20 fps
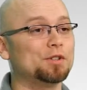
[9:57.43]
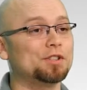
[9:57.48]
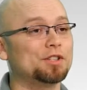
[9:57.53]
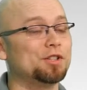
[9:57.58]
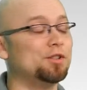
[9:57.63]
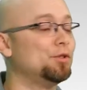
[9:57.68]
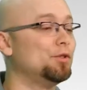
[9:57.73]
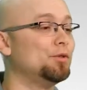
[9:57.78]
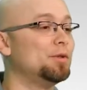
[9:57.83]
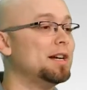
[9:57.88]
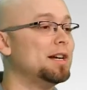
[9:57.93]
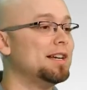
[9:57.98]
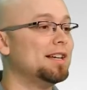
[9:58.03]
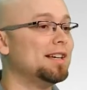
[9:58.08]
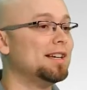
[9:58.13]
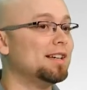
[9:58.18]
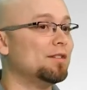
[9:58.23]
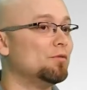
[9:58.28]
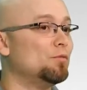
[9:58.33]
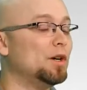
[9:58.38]
who
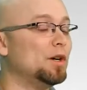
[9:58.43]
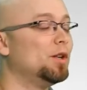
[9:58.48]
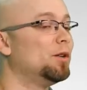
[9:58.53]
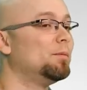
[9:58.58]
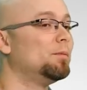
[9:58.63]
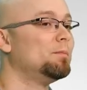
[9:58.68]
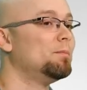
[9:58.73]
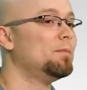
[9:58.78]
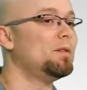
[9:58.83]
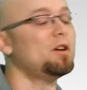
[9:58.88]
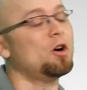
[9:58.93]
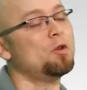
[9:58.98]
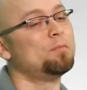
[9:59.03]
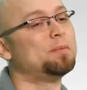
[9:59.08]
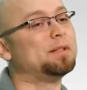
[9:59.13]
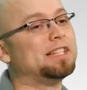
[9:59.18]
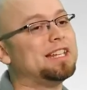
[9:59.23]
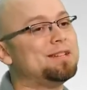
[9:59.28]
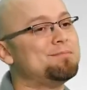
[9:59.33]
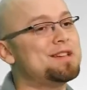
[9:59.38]
will
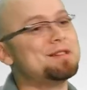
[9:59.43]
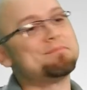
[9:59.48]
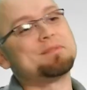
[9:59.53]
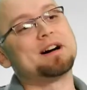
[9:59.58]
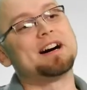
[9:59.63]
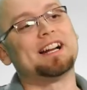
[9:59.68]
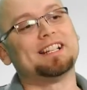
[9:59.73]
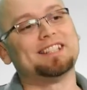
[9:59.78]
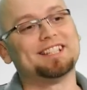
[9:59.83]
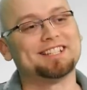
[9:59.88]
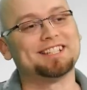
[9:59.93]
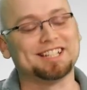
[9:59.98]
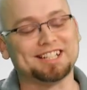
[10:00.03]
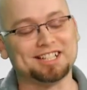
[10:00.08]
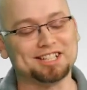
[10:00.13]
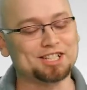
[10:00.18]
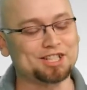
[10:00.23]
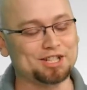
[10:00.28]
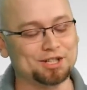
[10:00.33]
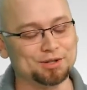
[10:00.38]
openly admit behind the
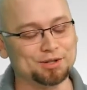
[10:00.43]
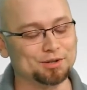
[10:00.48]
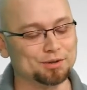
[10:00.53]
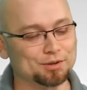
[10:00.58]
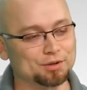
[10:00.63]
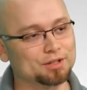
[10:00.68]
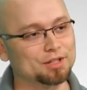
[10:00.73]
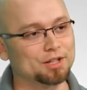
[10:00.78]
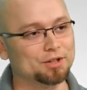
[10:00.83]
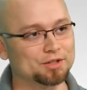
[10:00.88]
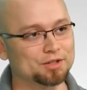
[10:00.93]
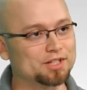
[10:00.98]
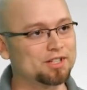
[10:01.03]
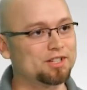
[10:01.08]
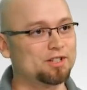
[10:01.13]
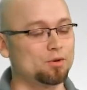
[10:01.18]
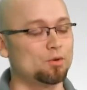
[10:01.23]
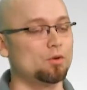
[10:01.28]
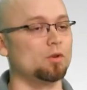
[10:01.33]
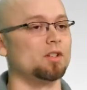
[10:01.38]
scenes to
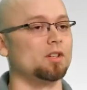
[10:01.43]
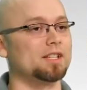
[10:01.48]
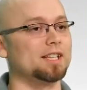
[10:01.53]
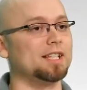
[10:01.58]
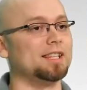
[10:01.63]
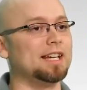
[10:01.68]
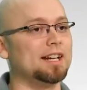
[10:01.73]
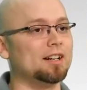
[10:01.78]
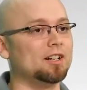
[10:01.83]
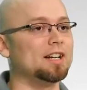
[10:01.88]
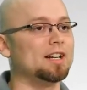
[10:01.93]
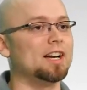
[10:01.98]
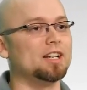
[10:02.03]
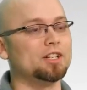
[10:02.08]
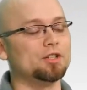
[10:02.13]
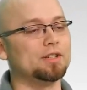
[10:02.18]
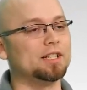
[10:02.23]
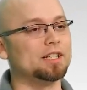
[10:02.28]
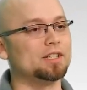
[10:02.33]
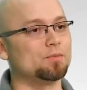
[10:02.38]
closed doors that they are not
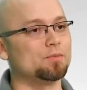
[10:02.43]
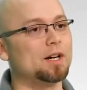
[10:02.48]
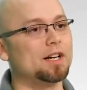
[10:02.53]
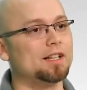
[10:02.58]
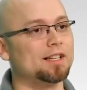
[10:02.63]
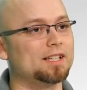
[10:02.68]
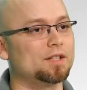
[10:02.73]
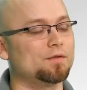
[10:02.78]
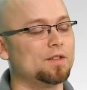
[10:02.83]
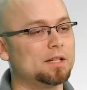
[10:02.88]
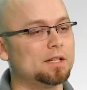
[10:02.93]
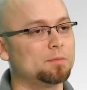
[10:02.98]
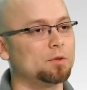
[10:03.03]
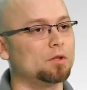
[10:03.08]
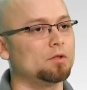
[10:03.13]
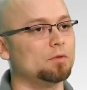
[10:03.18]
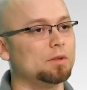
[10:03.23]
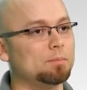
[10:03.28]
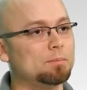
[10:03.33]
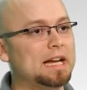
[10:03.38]
doing as well
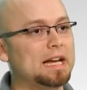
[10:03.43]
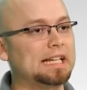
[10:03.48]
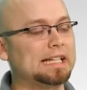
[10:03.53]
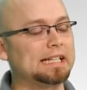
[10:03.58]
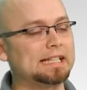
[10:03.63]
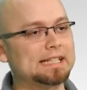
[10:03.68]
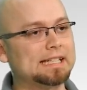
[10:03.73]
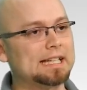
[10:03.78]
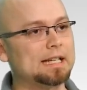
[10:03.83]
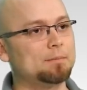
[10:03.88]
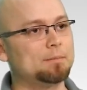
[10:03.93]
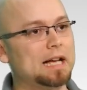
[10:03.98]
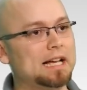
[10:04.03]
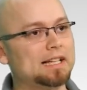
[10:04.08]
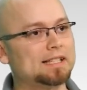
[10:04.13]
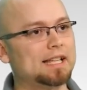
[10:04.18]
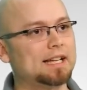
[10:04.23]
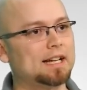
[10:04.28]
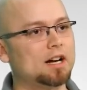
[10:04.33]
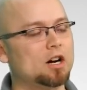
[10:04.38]
Facebook would make it seem
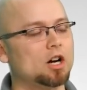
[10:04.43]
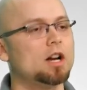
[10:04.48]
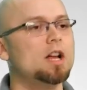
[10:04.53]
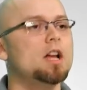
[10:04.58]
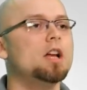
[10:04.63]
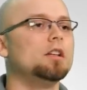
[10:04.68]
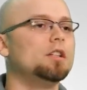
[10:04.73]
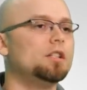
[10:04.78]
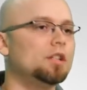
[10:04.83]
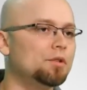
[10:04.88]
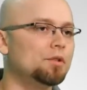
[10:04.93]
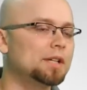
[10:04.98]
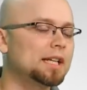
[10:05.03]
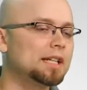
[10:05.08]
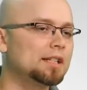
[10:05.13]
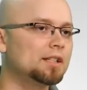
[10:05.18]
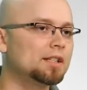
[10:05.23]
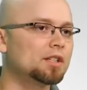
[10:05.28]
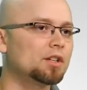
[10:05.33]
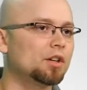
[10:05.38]
as they are. Don't
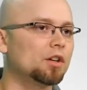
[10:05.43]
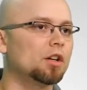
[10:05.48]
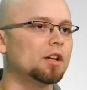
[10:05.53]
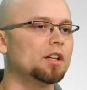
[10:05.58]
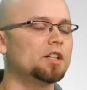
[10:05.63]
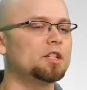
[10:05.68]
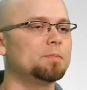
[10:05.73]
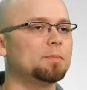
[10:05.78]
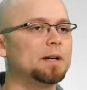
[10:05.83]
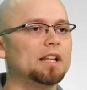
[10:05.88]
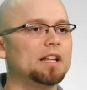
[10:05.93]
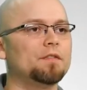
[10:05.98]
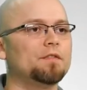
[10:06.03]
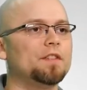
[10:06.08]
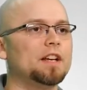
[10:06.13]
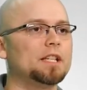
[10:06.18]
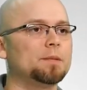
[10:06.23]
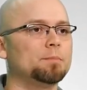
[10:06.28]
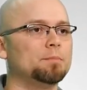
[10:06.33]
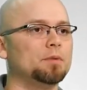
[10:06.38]
get discouraged by the
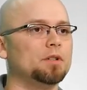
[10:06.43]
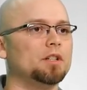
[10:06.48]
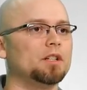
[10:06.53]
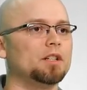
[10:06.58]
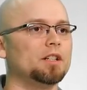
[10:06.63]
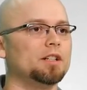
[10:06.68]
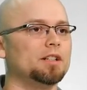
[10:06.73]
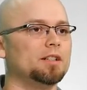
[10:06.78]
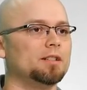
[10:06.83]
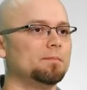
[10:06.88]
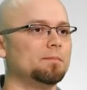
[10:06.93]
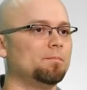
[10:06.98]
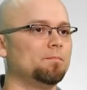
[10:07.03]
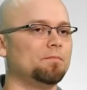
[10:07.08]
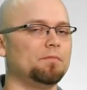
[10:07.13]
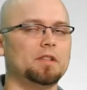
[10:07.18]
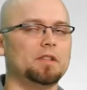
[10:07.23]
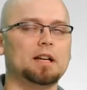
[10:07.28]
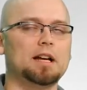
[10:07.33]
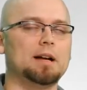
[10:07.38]
Facebook,
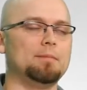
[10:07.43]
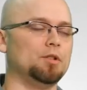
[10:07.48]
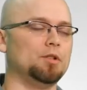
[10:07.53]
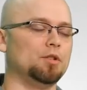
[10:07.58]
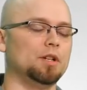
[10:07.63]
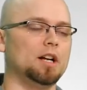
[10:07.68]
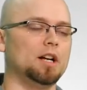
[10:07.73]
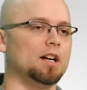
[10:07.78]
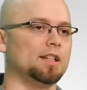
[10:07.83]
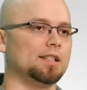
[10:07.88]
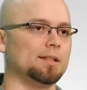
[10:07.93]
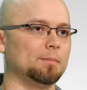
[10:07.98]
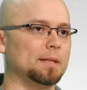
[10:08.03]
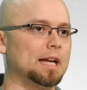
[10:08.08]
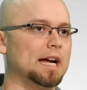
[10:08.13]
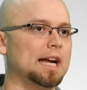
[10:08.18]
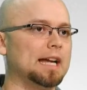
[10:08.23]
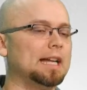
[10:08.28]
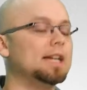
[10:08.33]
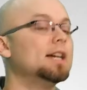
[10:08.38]
I'm doing awesome
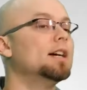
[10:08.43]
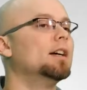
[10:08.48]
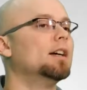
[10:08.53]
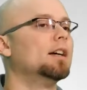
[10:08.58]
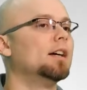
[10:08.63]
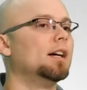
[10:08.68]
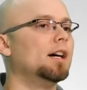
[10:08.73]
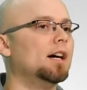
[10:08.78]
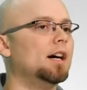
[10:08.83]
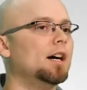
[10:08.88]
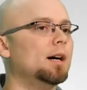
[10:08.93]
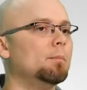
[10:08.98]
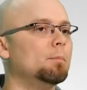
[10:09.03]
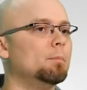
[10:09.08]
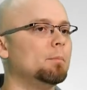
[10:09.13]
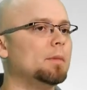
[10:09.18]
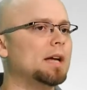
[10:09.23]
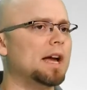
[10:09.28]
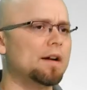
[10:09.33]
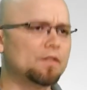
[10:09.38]
guy.
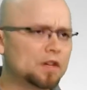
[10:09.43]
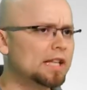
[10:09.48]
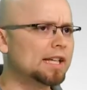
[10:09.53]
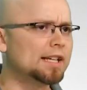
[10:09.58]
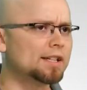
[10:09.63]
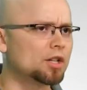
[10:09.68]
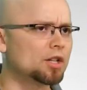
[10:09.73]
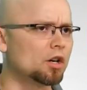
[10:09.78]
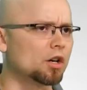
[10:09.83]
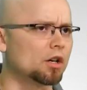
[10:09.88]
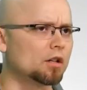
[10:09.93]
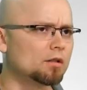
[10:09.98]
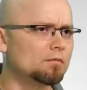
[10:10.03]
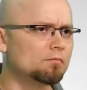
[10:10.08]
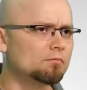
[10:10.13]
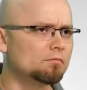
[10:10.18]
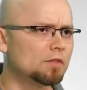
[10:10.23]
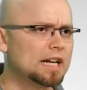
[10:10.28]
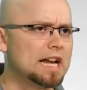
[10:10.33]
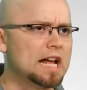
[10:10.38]
Everything is hard
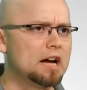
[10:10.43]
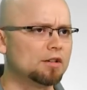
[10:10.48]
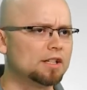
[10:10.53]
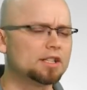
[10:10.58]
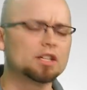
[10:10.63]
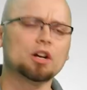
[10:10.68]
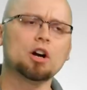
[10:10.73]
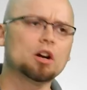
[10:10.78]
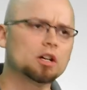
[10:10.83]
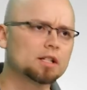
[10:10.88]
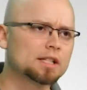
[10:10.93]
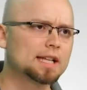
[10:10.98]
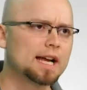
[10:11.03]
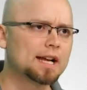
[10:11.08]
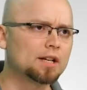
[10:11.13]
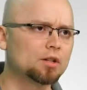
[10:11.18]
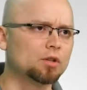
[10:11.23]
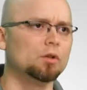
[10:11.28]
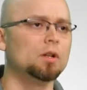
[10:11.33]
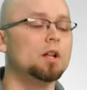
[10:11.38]
right now. It's a hard
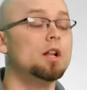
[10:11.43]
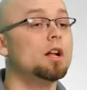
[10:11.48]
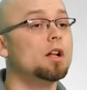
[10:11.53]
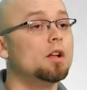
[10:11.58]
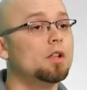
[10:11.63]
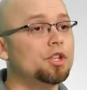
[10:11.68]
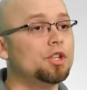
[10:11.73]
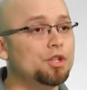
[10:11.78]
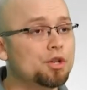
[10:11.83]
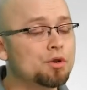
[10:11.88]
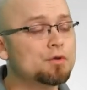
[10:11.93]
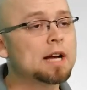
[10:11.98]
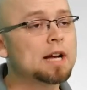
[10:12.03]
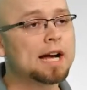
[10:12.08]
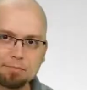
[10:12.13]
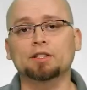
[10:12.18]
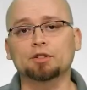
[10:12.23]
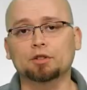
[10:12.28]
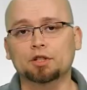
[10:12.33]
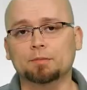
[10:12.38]
cycle. You
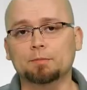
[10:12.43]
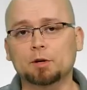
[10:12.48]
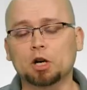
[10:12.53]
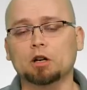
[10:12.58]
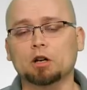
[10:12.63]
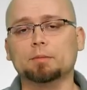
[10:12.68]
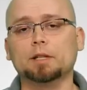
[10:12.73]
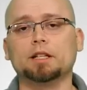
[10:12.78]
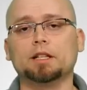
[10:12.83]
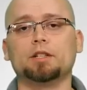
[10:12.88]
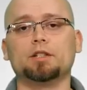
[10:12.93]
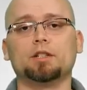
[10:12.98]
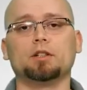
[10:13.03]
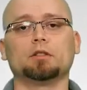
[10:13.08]
guys are smart because you're